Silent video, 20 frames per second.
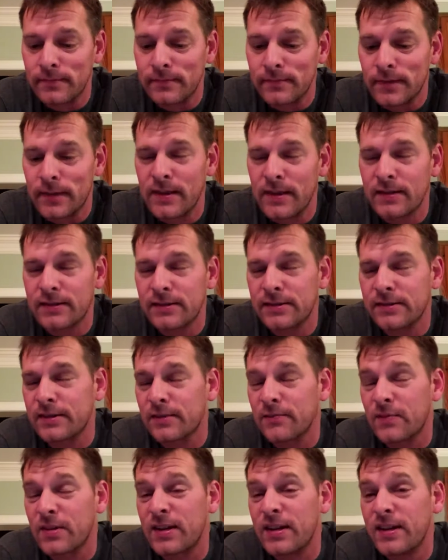unless it's
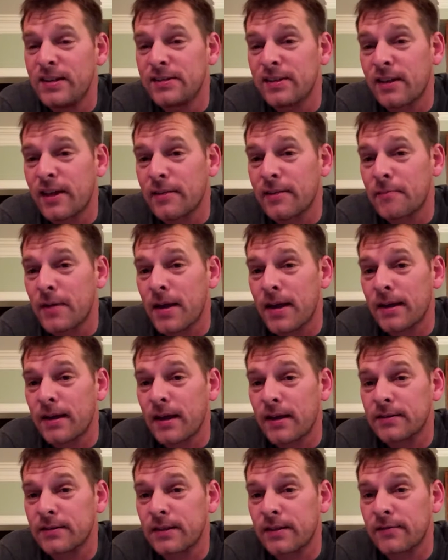something easy like
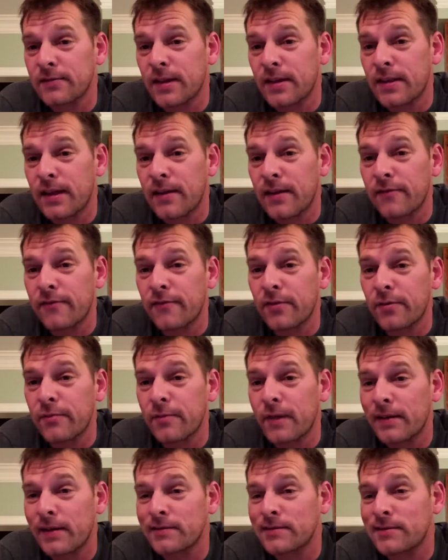pancakes. I've done that for
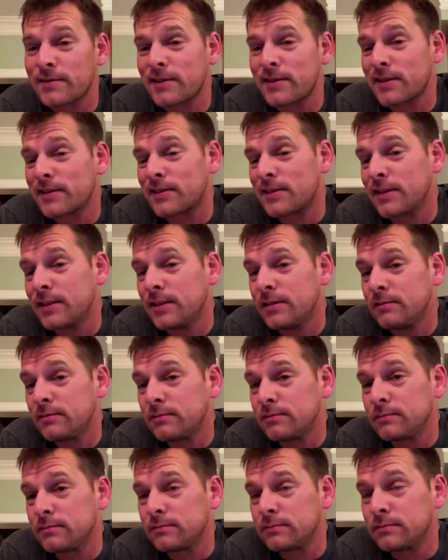about 60,
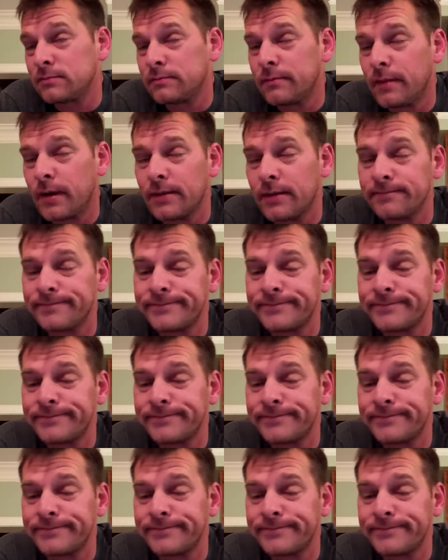but